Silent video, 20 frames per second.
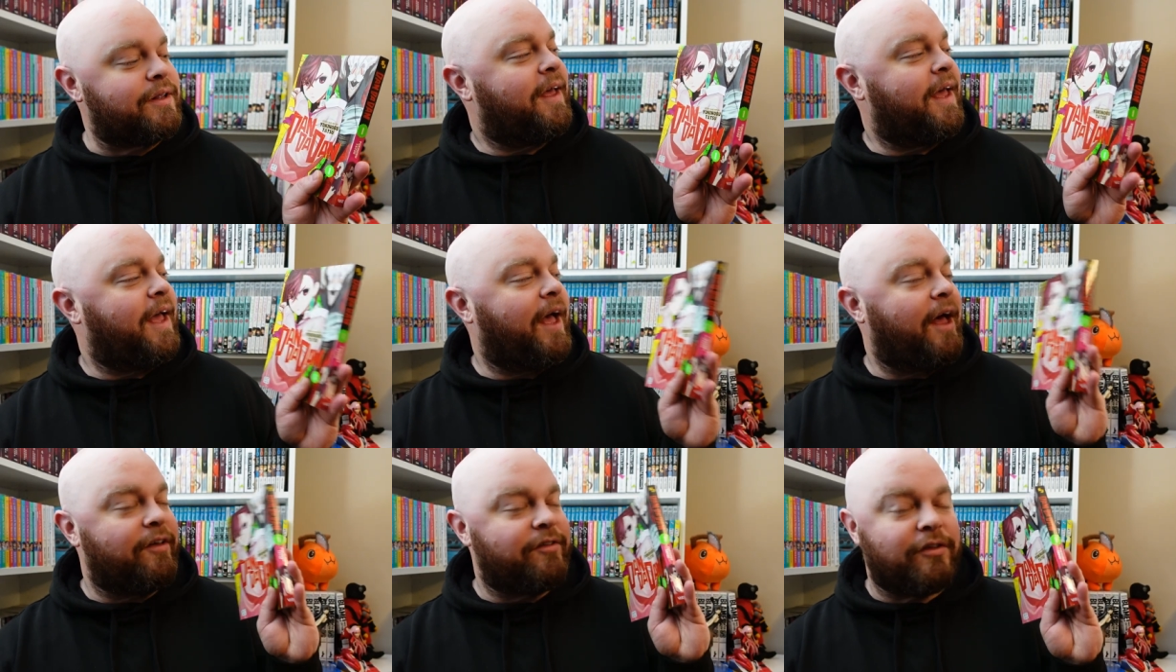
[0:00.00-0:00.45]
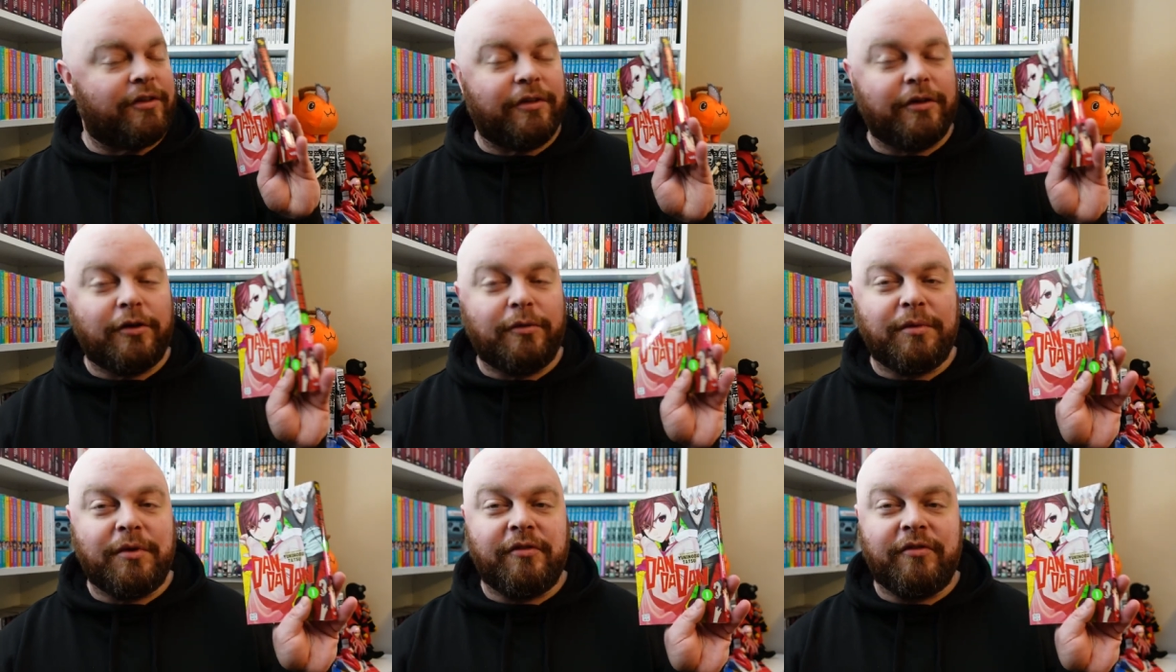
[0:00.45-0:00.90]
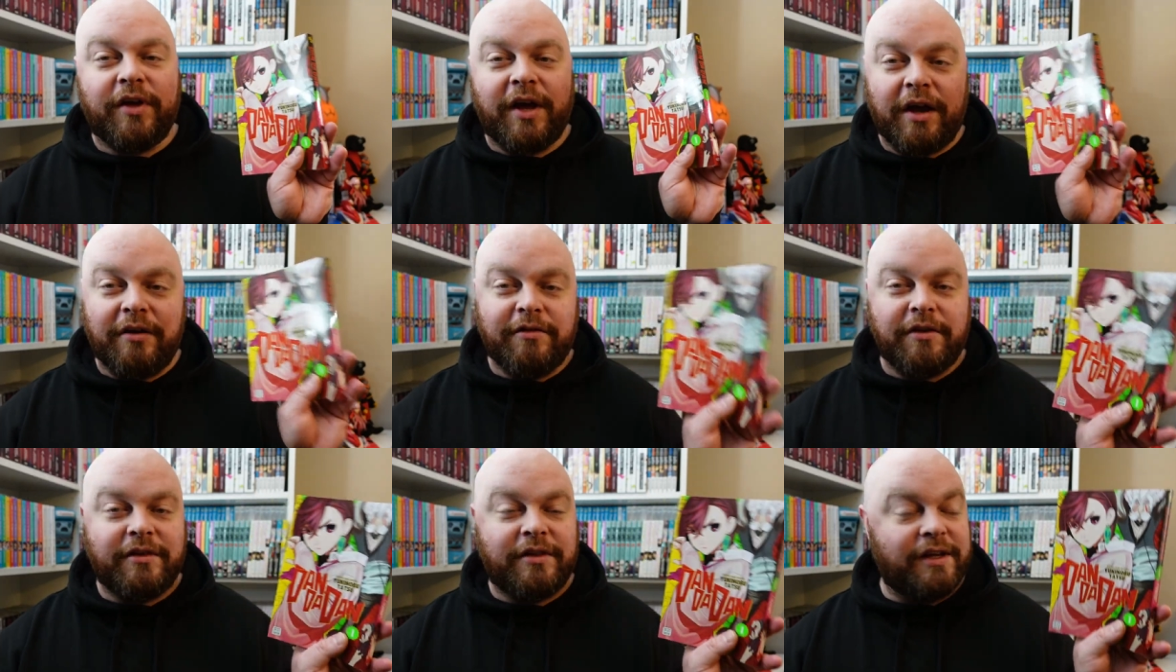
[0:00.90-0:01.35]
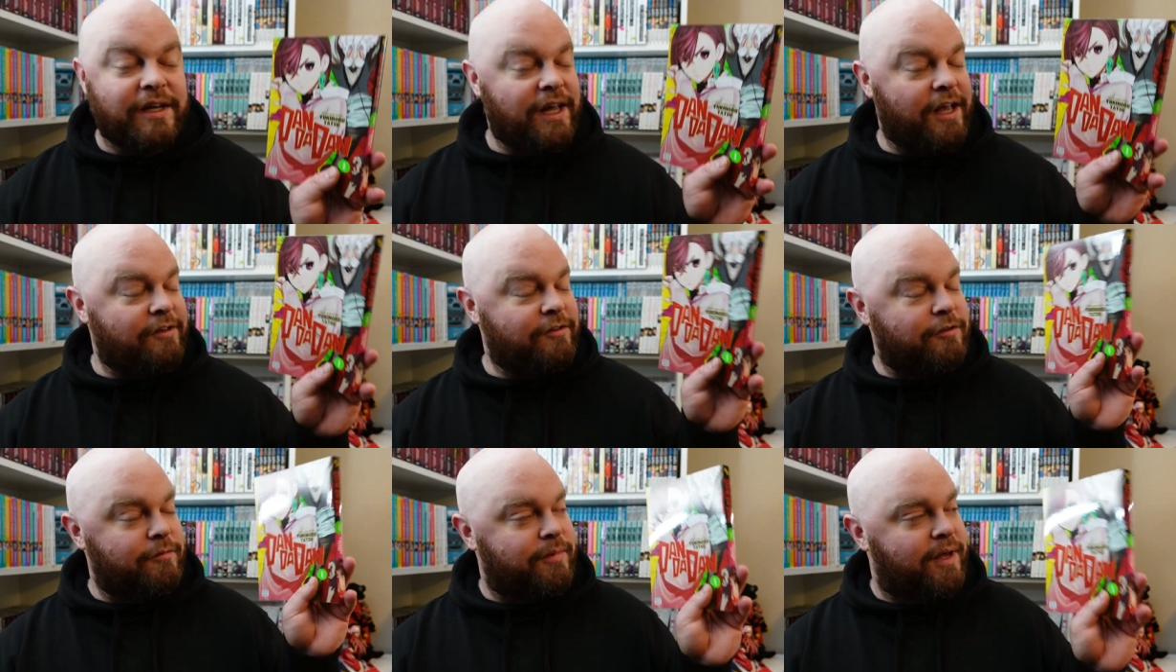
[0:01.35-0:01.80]
It has a little bit of everything. It
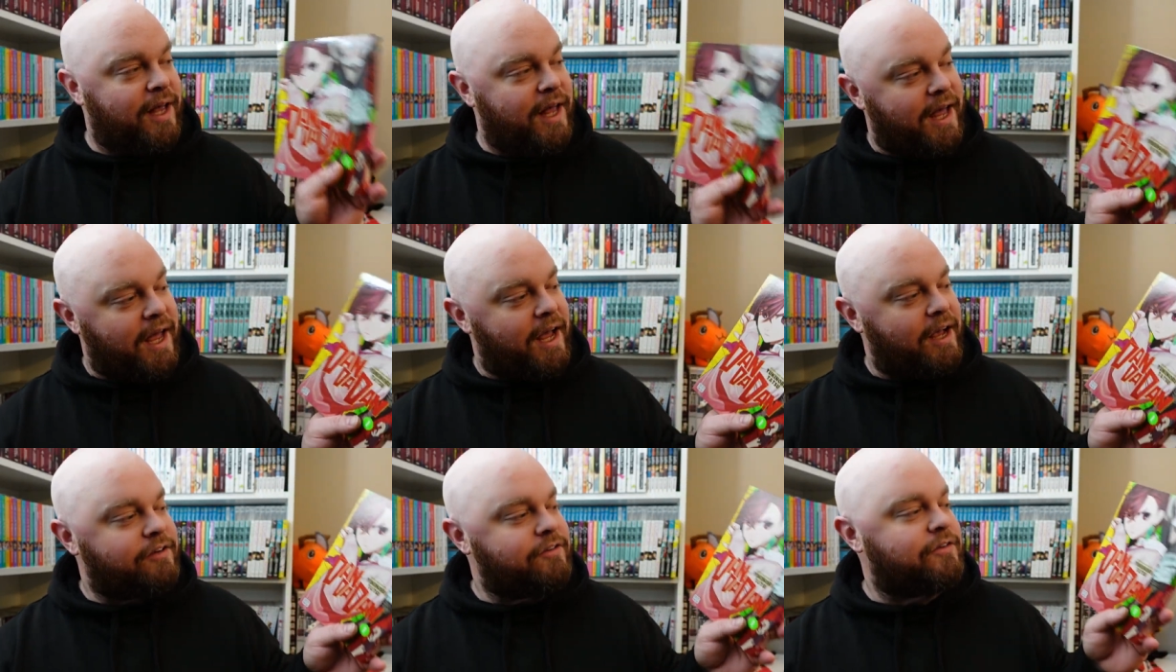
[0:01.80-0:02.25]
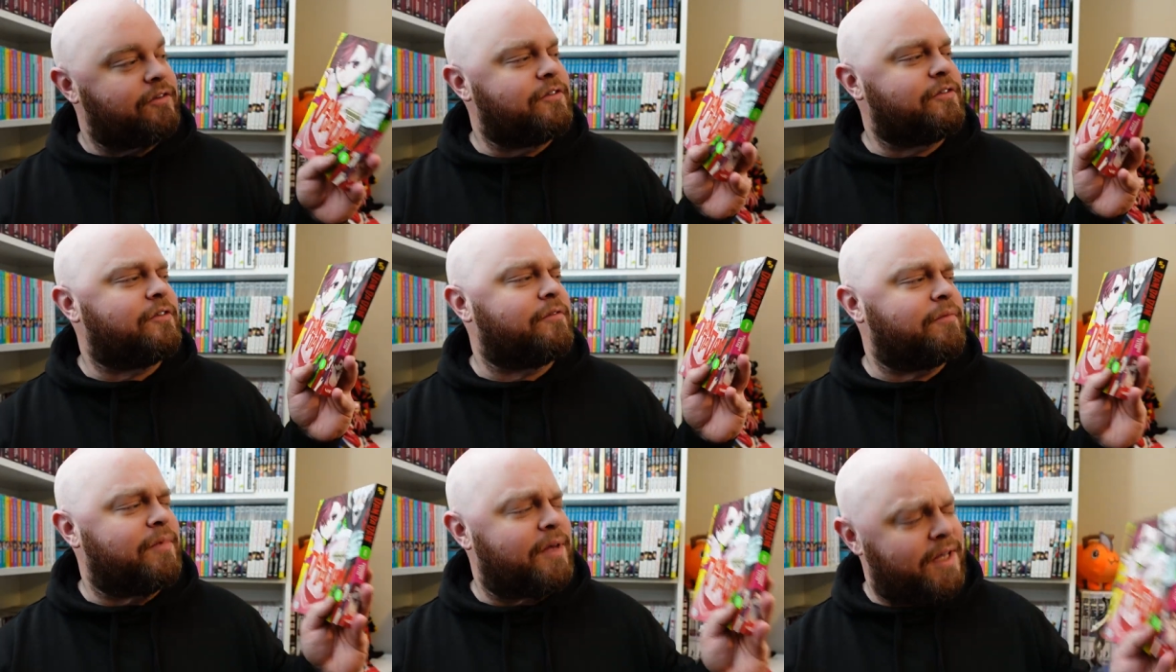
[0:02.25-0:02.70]
has some action, some